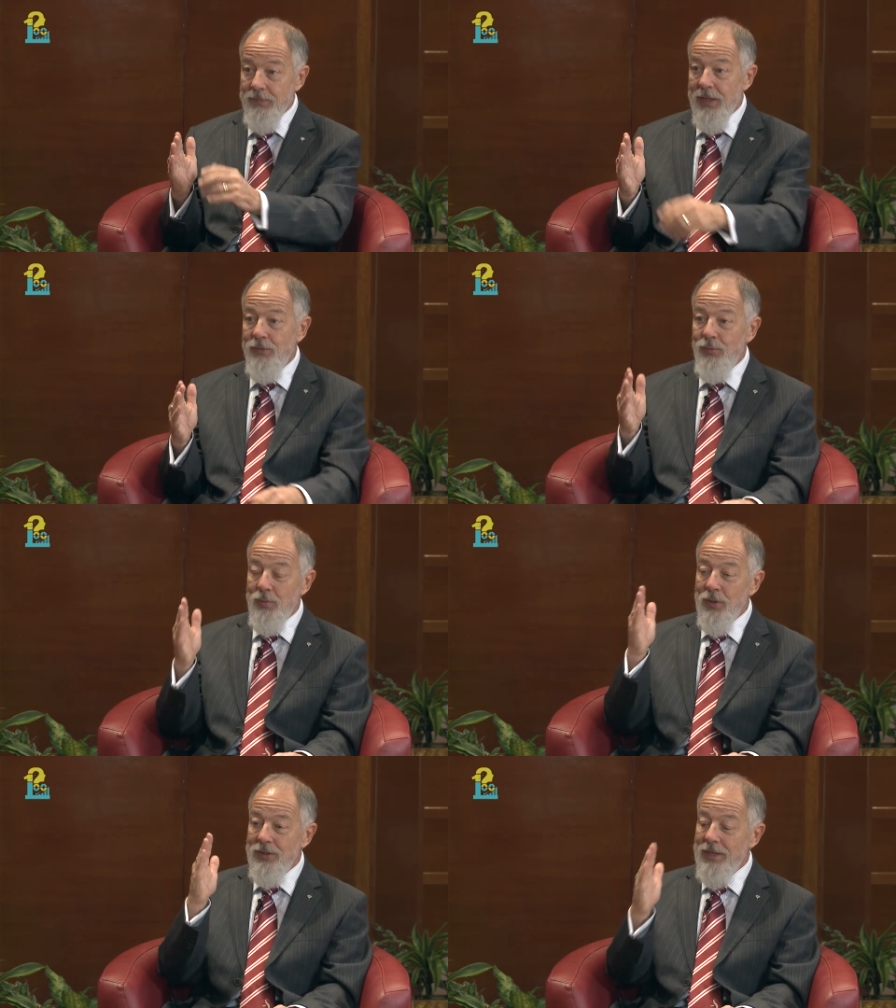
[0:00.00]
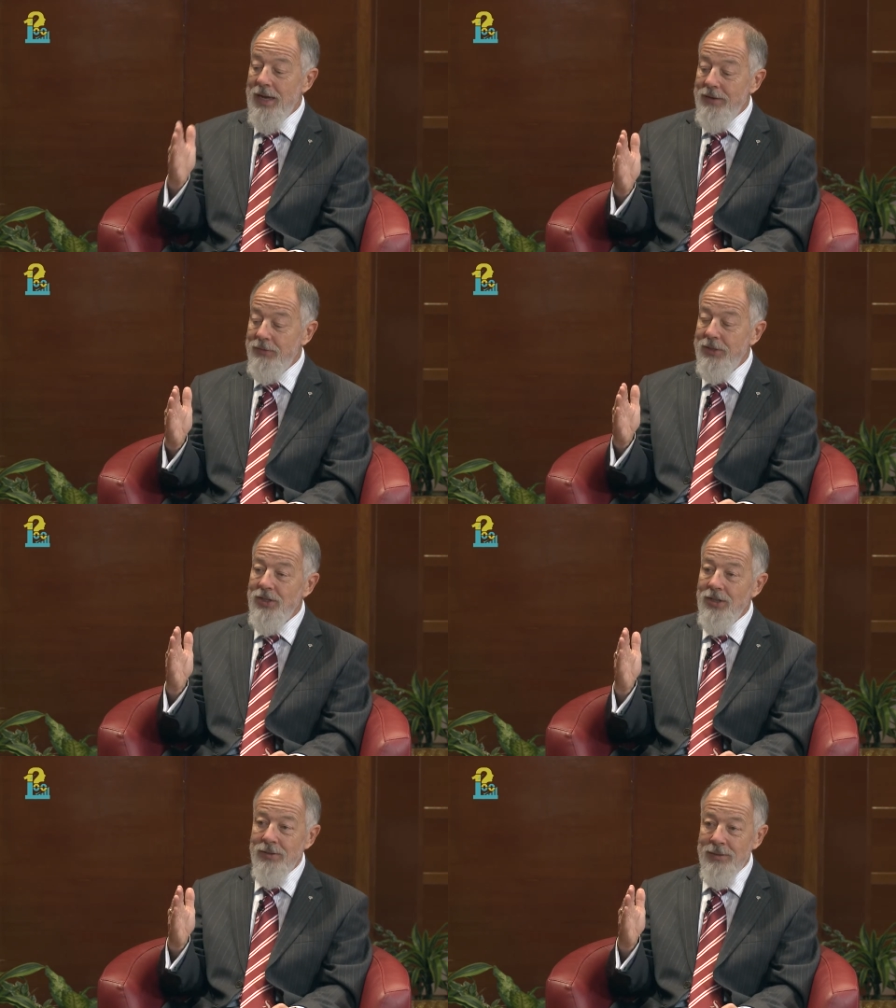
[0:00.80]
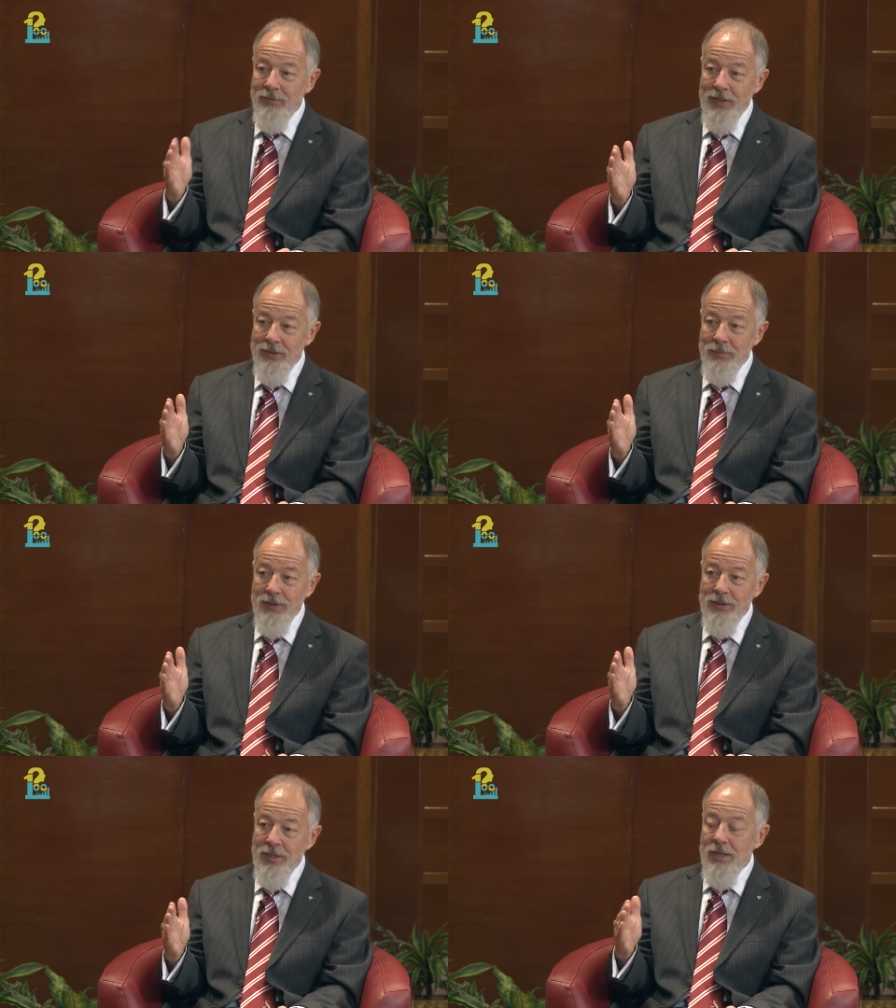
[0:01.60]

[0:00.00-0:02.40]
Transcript: If we want to have a return on investment